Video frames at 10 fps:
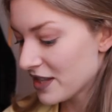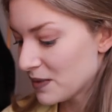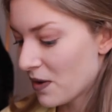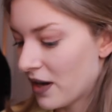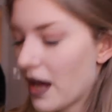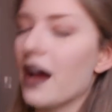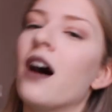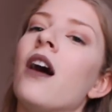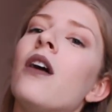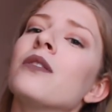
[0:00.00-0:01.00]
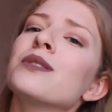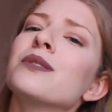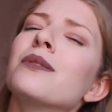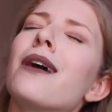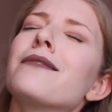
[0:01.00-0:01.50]
This one I
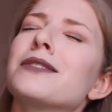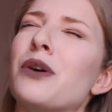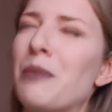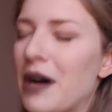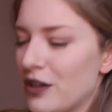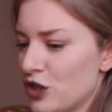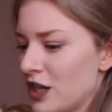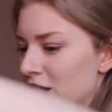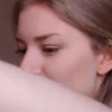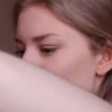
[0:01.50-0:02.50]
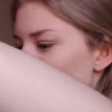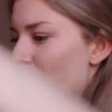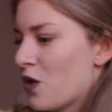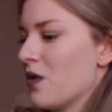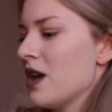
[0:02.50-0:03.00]
also love so much. It's
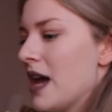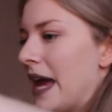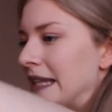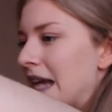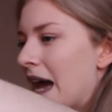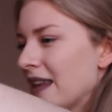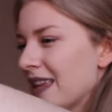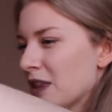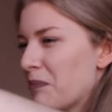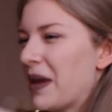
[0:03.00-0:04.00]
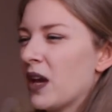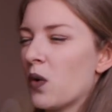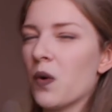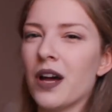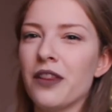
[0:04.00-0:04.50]
kind of like the
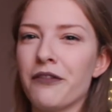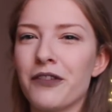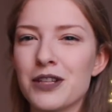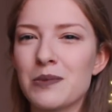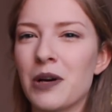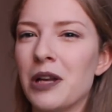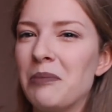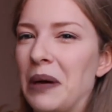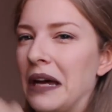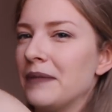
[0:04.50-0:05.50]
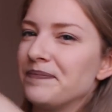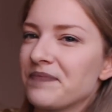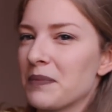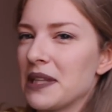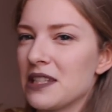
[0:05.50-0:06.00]
pink one, the first one, but
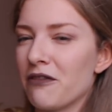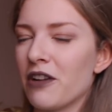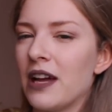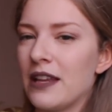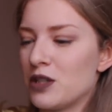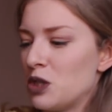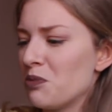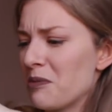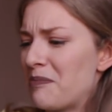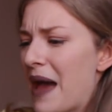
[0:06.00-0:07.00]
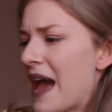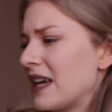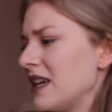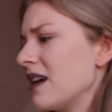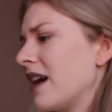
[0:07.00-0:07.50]
a bit different. It's super baggy.